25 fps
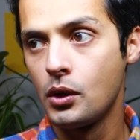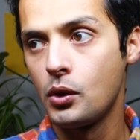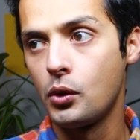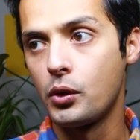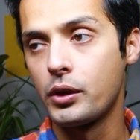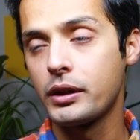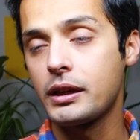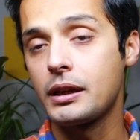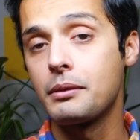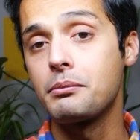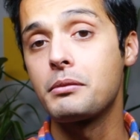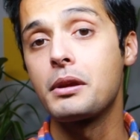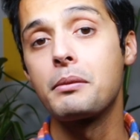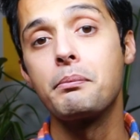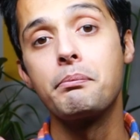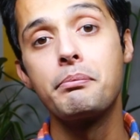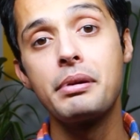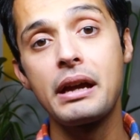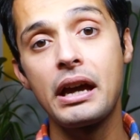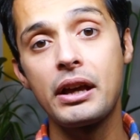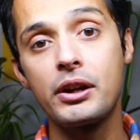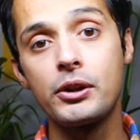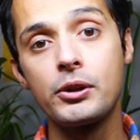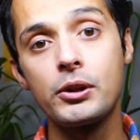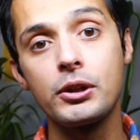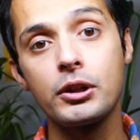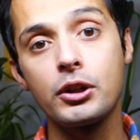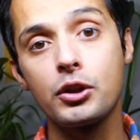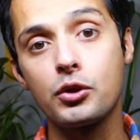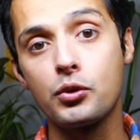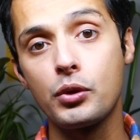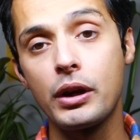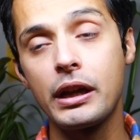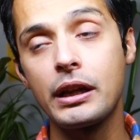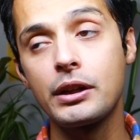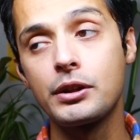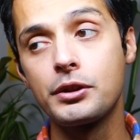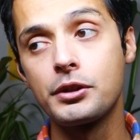or can be better,
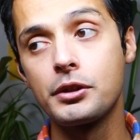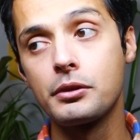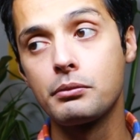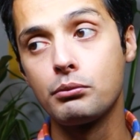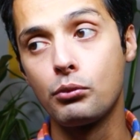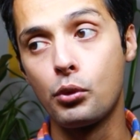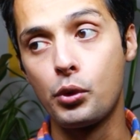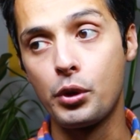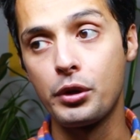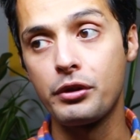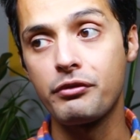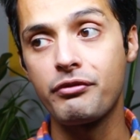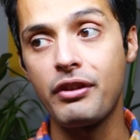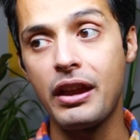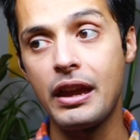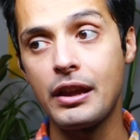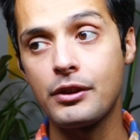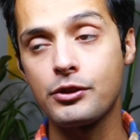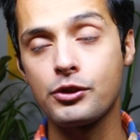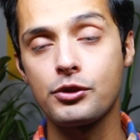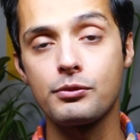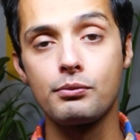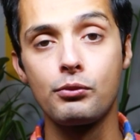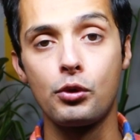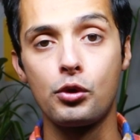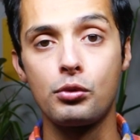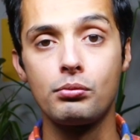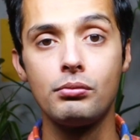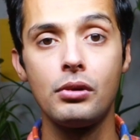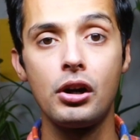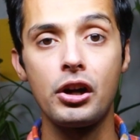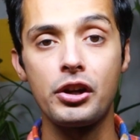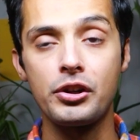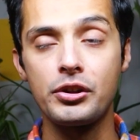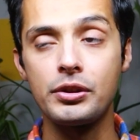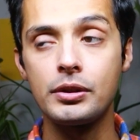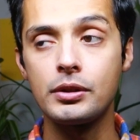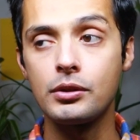greater, more advanced, more
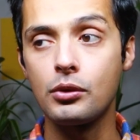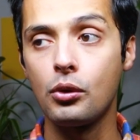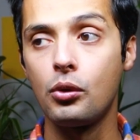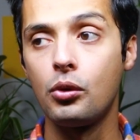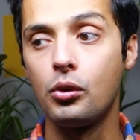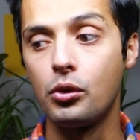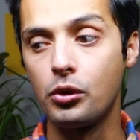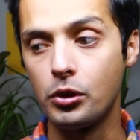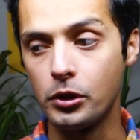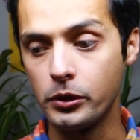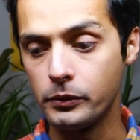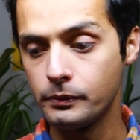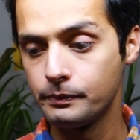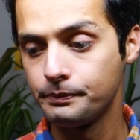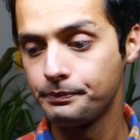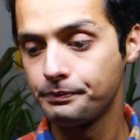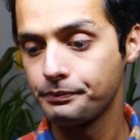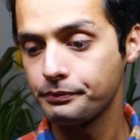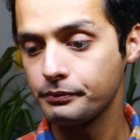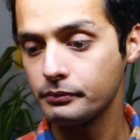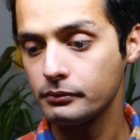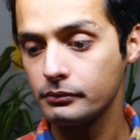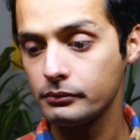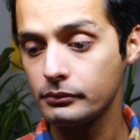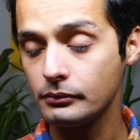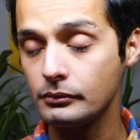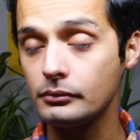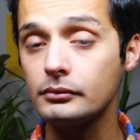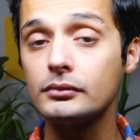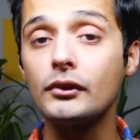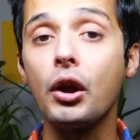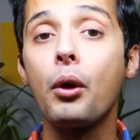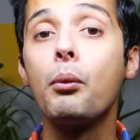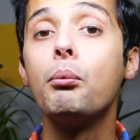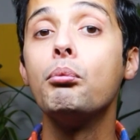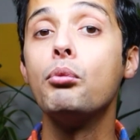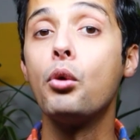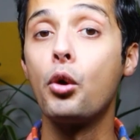modern, or
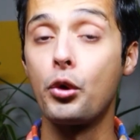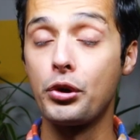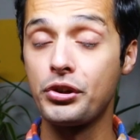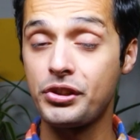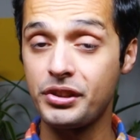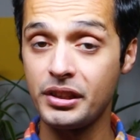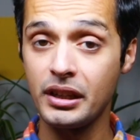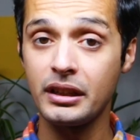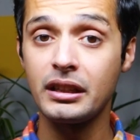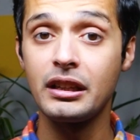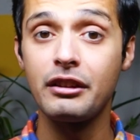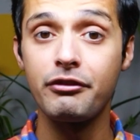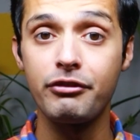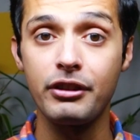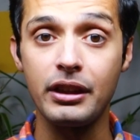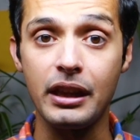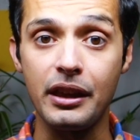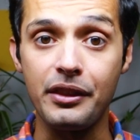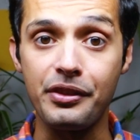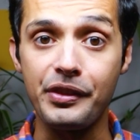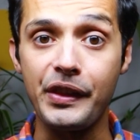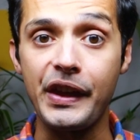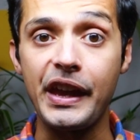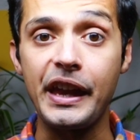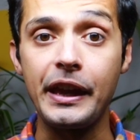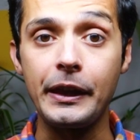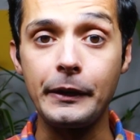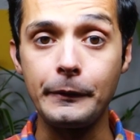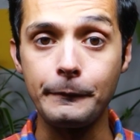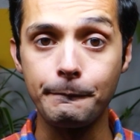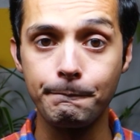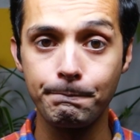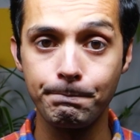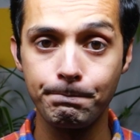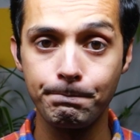more significant than.